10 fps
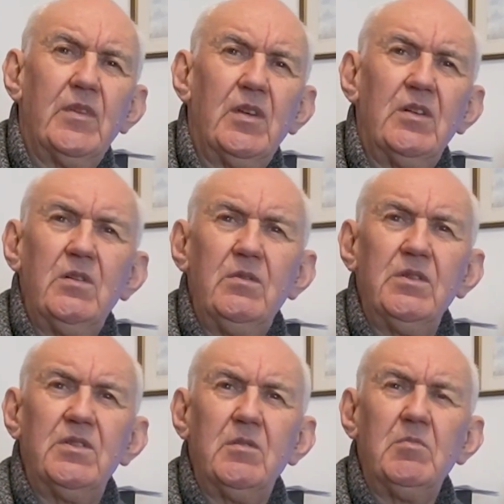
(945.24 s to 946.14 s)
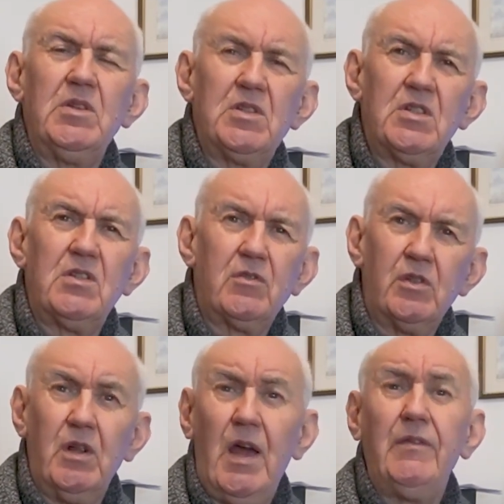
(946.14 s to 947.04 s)
I know that it means to say you've
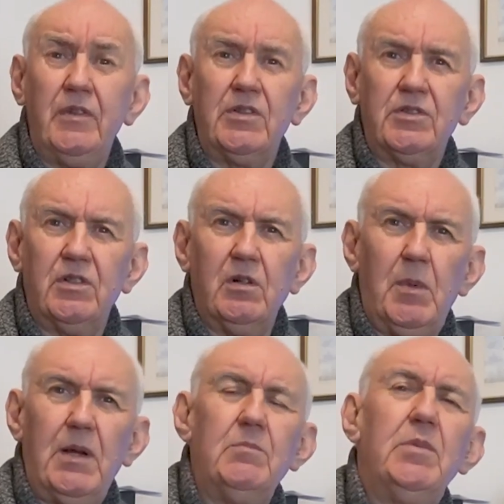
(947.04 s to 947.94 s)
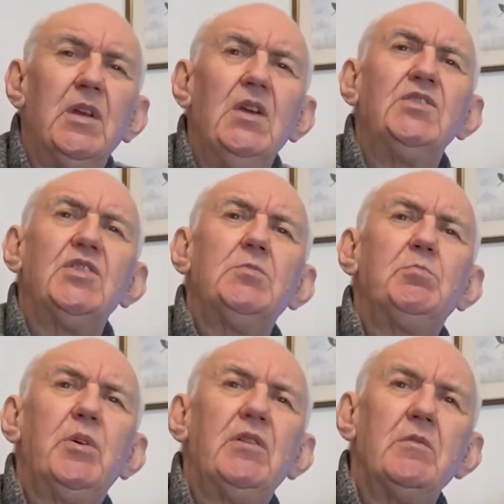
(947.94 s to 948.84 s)
got to have an external balun, but
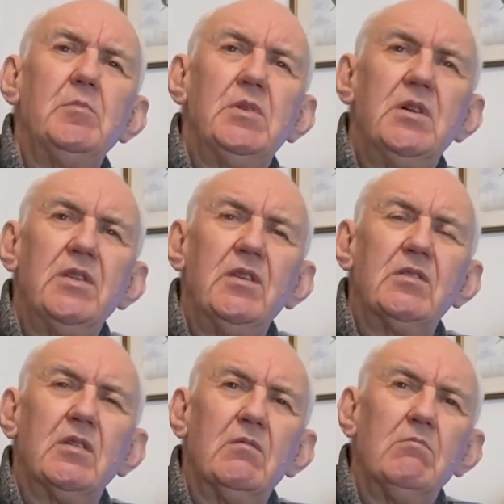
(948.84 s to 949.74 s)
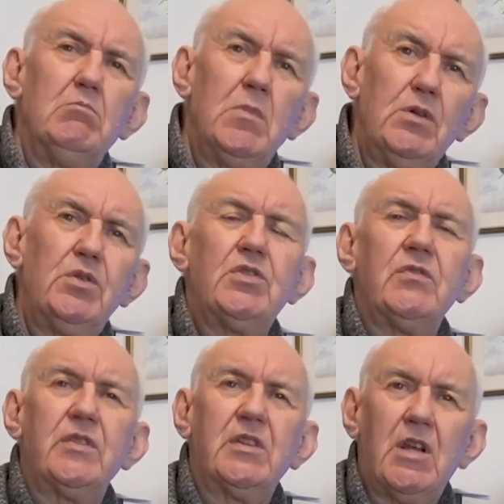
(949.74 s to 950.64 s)
just bear in mind that most
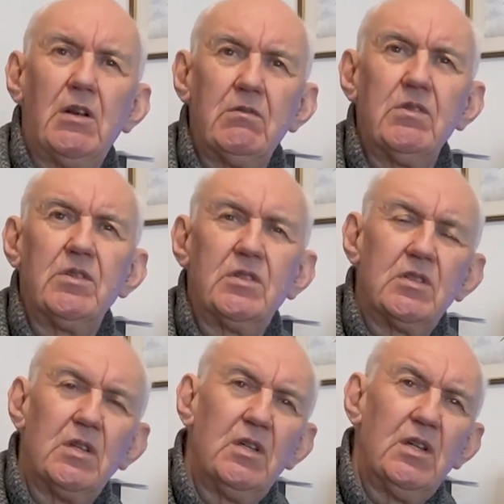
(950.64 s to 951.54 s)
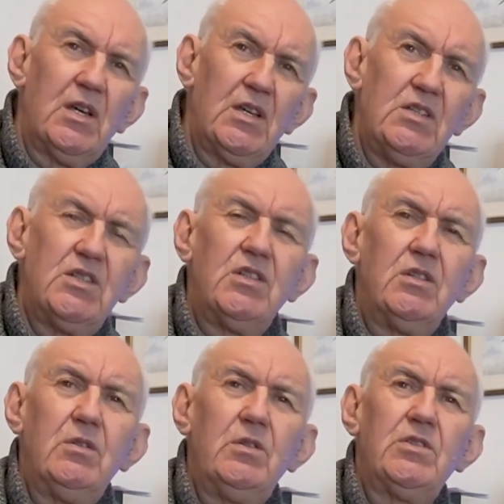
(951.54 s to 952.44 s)
of the current A T
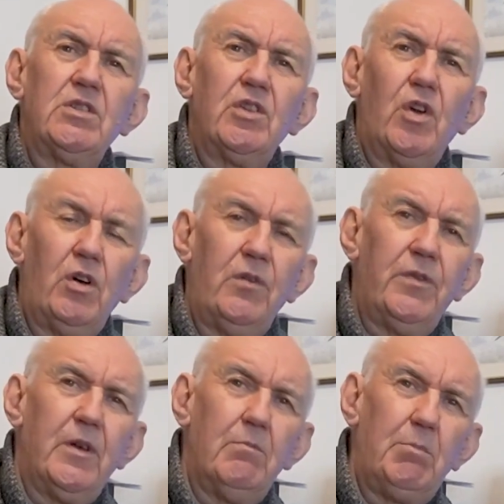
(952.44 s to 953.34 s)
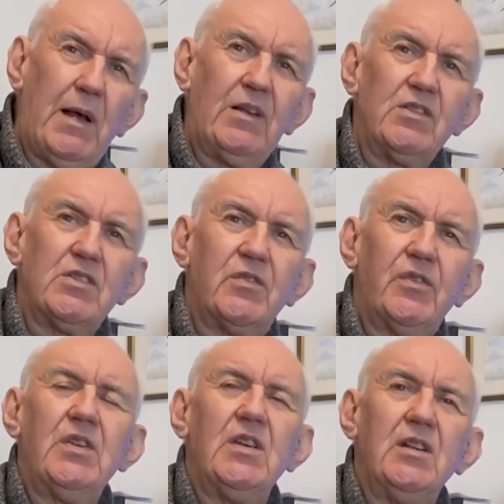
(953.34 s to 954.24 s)
Us that offer balanced
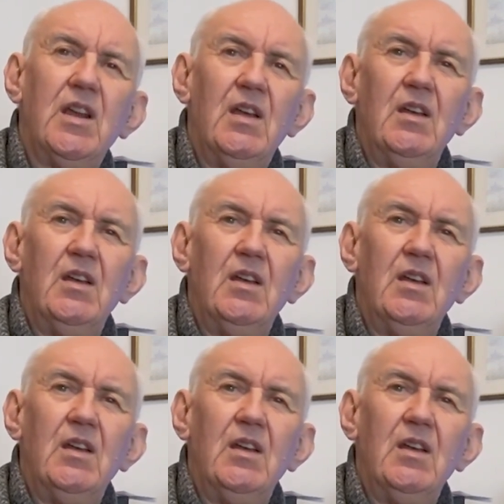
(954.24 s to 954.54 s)
feed